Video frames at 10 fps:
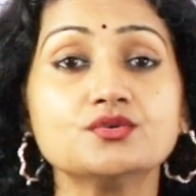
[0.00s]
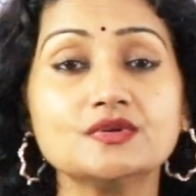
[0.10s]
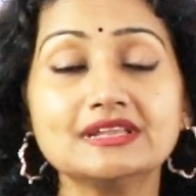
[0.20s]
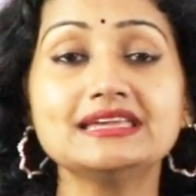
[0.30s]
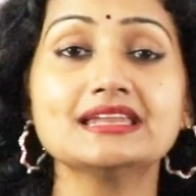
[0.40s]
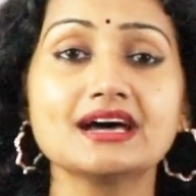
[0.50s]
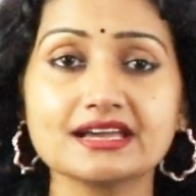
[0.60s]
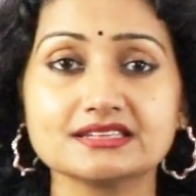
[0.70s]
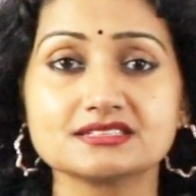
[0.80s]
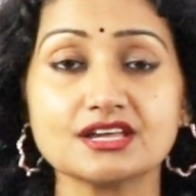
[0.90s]
really
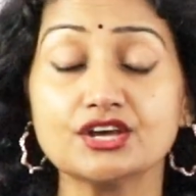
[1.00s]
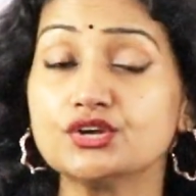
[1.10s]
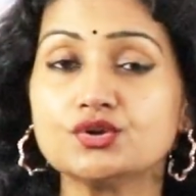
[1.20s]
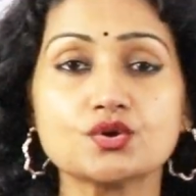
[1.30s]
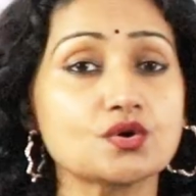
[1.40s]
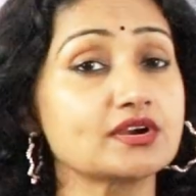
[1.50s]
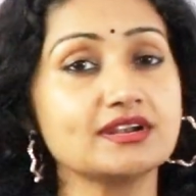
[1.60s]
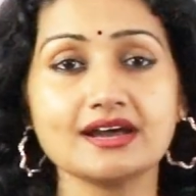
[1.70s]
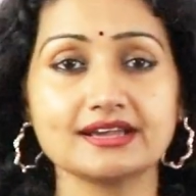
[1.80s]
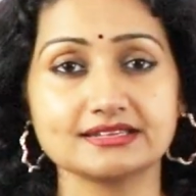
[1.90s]
nice. You're
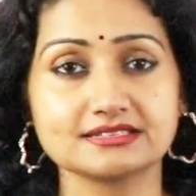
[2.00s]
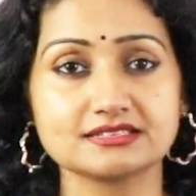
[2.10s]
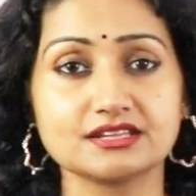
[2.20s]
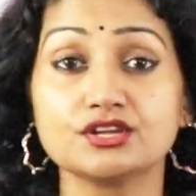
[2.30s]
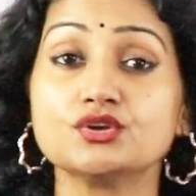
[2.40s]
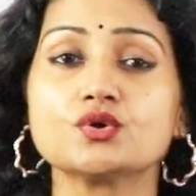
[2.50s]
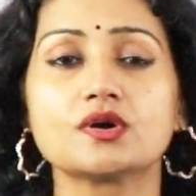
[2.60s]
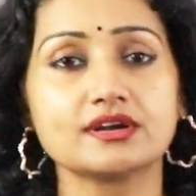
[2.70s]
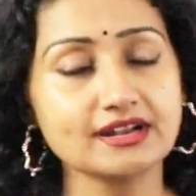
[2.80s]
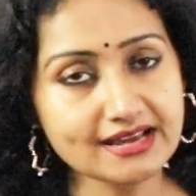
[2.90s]
nice.
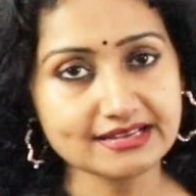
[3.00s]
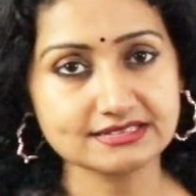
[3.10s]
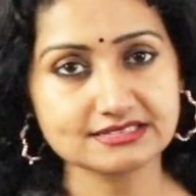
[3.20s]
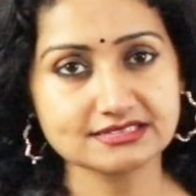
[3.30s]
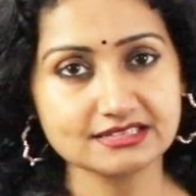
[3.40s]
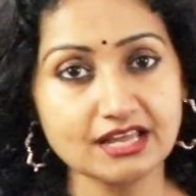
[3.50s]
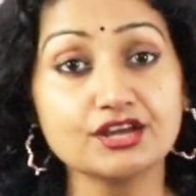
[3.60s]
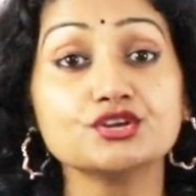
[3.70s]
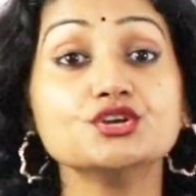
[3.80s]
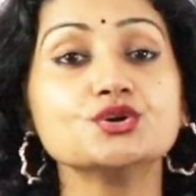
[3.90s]
You're nice.
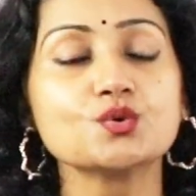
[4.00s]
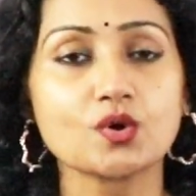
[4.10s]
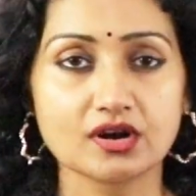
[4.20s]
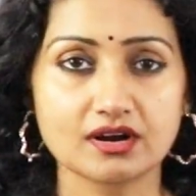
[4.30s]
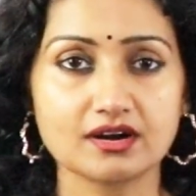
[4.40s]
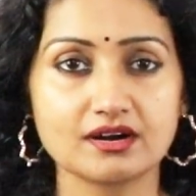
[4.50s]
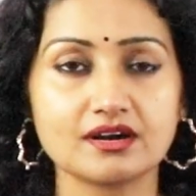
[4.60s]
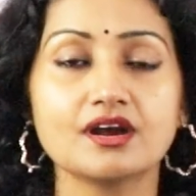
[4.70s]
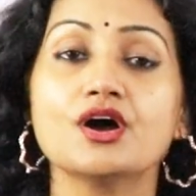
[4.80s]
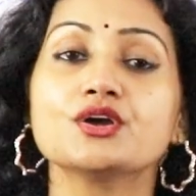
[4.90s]
Your.
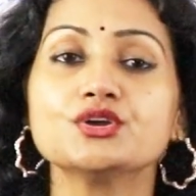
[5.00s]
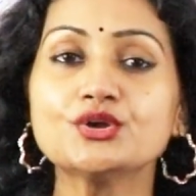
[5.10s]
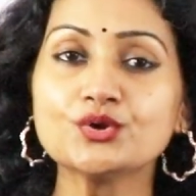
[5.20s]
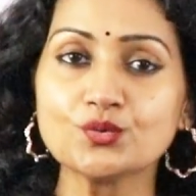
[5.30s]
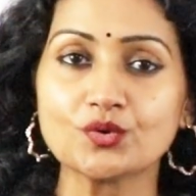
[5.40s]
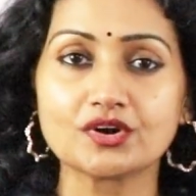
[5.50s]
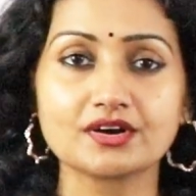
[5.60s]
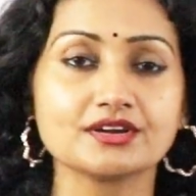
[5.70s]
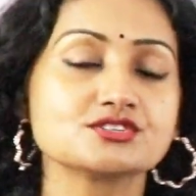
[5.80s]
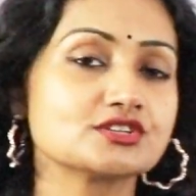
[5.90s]
Your.
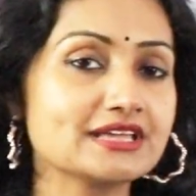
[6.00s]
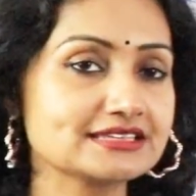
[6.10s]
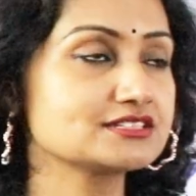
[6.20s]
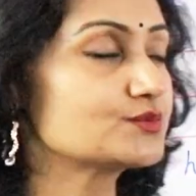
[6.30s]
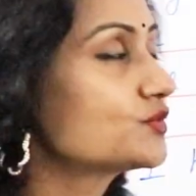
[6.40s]
So that's the